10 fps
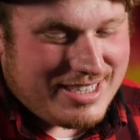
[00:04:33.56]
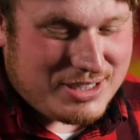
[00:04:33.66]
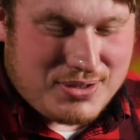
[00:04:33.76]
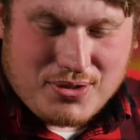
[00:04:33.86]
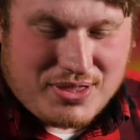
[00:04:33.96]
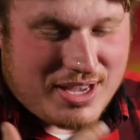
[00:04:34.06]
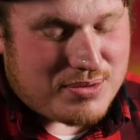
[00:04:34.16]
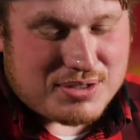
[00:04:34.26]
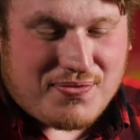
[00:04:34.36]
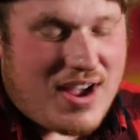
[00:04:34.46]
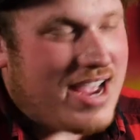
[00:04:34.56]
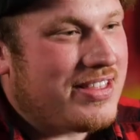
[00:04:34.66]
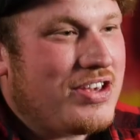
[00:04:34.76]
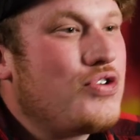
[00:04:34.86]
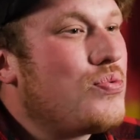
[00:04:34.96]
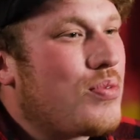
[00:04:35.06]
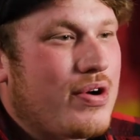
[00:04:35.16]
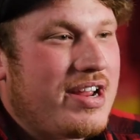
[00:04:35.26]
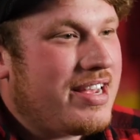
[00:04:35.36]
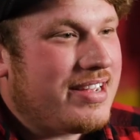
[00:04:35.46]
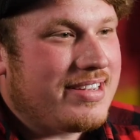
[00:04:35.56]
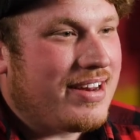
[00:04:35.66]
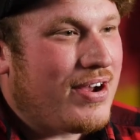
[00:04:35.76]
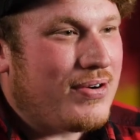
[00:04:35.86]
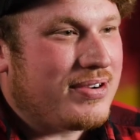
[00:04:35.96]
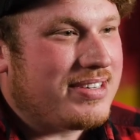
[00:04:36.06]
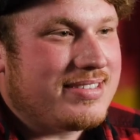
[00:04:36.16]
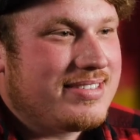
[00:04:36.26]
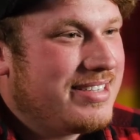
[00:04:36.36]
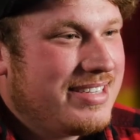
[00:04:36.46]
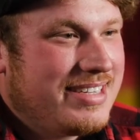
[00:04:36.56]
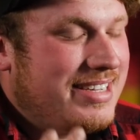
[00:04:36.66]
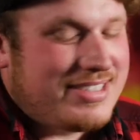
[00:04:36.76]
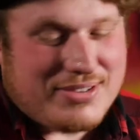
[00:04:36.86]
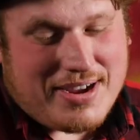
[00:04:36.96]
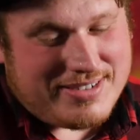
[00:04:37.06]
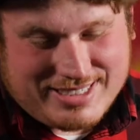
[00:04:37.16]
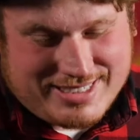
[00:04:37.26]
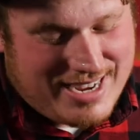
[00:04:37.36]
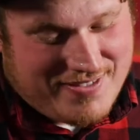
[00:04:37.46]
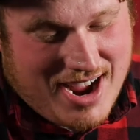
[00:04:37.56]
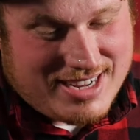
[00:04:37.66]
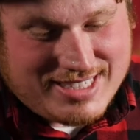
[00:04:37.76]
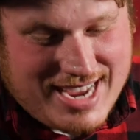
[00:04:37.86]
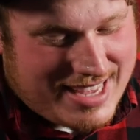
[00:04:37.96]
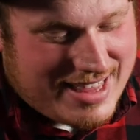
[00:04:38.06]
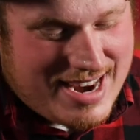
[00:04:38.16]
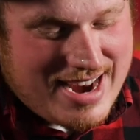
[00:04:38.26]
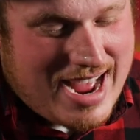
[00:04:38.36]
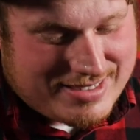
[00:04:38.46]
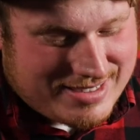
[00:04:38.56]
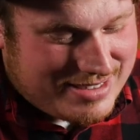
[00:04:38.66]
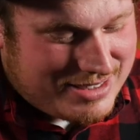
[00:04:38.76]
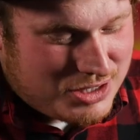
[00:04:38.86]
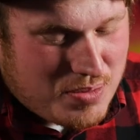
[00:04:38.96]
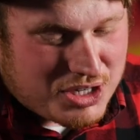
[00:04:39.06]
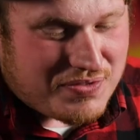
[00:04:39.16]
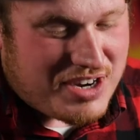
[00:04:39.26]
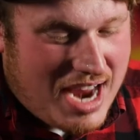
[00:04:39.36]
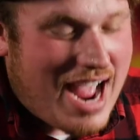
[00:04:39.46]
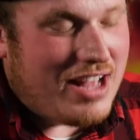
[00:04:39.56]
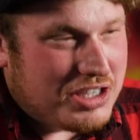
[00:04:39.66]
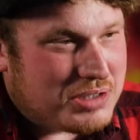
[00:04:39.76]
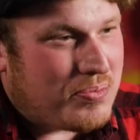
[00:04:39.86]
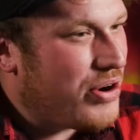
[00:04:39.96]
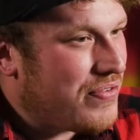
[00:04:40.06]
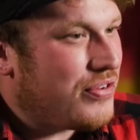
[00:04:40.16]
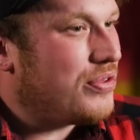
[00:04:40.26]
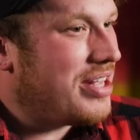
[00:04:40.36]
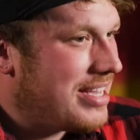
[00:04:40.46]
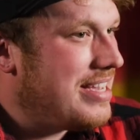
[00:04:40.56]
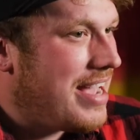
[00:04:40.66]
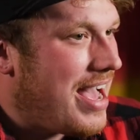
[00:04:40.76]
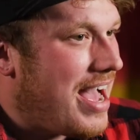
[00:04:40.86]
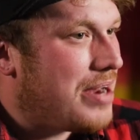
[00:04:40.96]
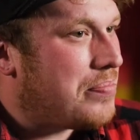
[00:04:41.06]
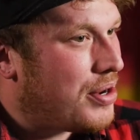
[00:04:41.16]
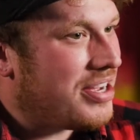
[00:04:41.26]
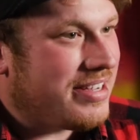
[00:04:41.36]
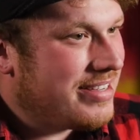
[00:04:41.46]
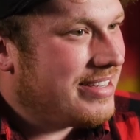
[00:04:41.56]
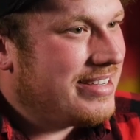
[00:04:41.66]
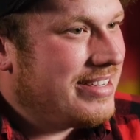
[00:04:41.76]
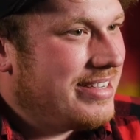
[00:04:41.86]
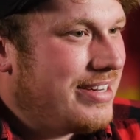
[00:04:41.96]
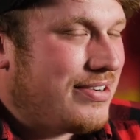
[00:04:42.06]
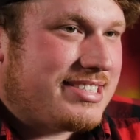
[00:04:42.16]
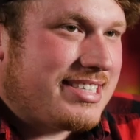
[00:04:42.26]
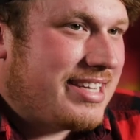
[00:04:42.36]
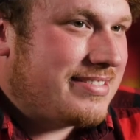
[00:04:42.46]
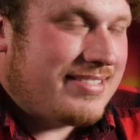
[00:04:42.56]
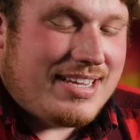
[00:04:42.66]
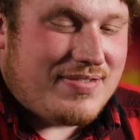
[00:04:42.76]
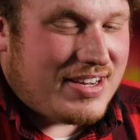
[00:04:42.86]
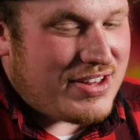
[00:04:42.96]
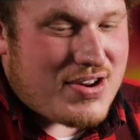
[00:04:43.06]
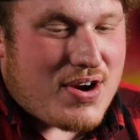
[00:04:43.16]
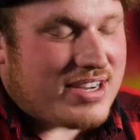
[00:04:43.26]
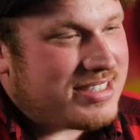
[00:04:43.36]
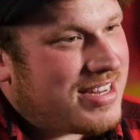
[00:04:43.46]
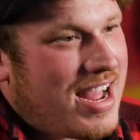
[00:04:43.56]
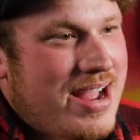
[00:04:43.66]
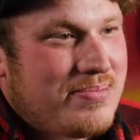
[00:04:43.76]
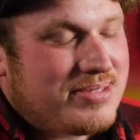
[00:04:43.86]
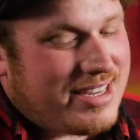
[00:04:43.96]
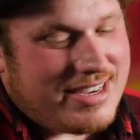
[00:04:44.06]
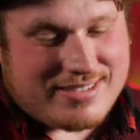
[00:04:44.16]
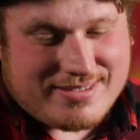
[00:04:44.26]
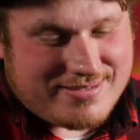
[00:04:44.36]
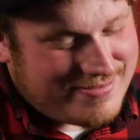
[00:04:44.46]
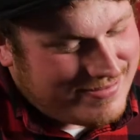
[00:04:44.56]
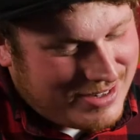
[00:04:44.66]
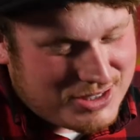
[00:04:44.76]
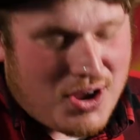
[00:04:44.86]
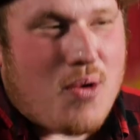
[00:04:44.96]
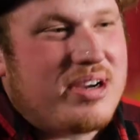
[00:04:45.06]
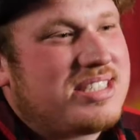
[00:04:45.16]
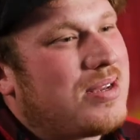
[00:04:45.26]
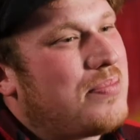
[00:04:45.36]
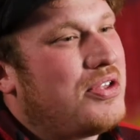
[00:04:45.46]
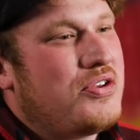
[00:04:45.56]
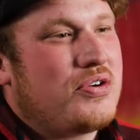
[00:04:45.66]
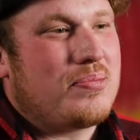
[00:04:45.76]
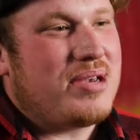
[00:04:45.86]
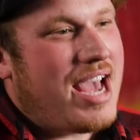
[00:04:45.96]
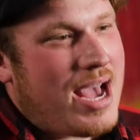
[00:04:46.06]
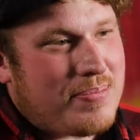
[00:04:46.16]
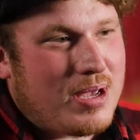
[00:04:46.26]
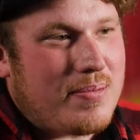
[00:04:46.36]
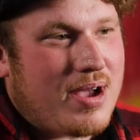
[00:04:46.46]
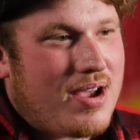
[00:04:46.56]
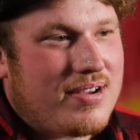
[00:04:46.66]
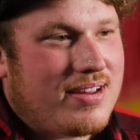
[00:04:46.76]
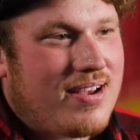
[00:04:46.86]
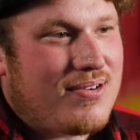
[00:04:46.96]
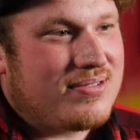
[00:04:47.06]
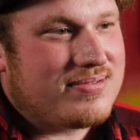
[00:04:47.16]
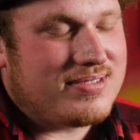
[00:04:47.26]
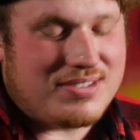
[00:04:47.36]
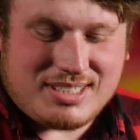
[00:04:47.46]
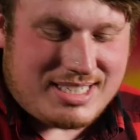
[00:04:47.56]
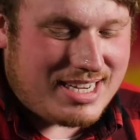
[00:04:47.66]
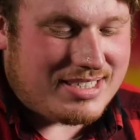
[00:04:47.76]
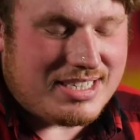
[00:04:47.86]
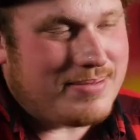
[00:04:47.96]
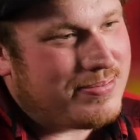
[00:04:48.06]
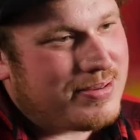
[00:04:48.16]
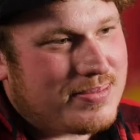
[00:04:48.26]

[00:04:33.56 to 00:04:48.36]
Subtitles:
his whole thing was find the humor in it, you know, and so I've kind of taken that, not to so much of a nihilist point of view like he had, but, you know, it's like, even in the darkest times, like, there's always something you can be happy about, you know. You dig deep.